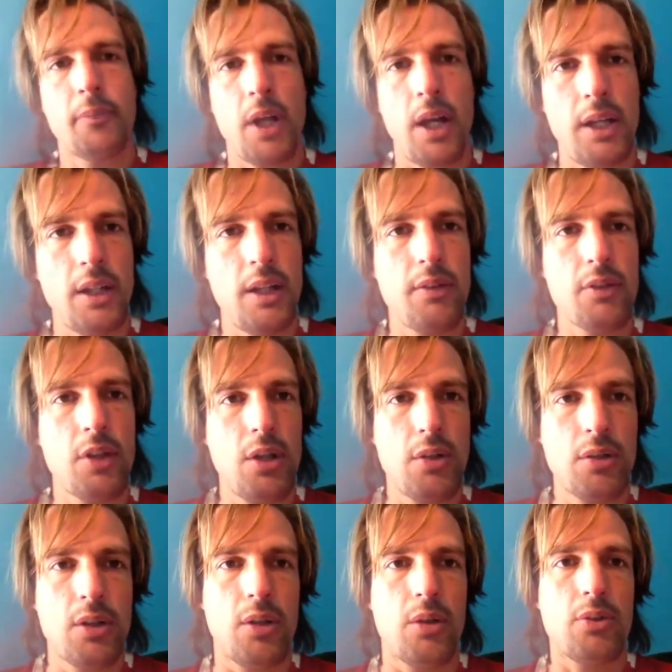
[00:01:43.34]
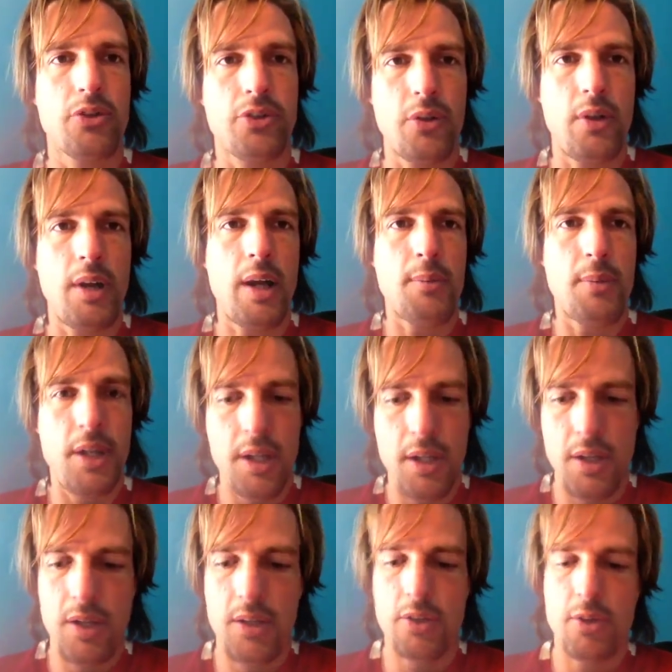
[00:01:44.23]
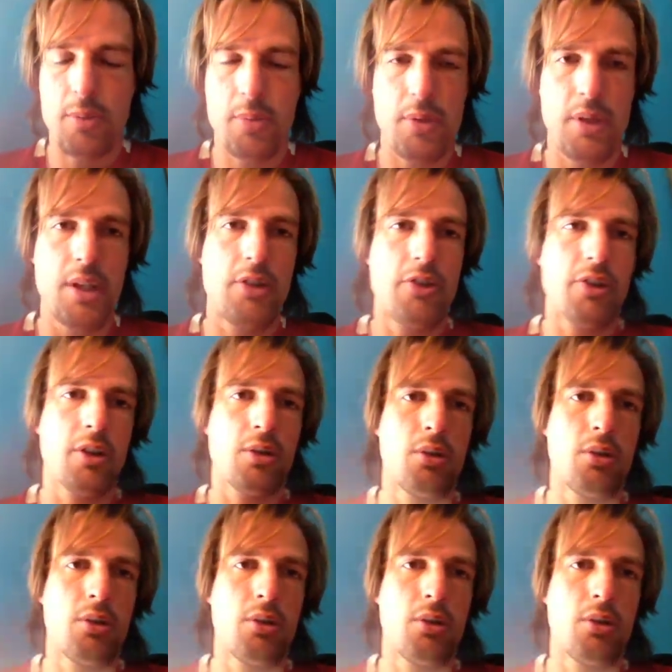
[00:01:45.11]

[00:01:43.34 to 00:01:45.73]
I love cocoa, so I'm here to preach the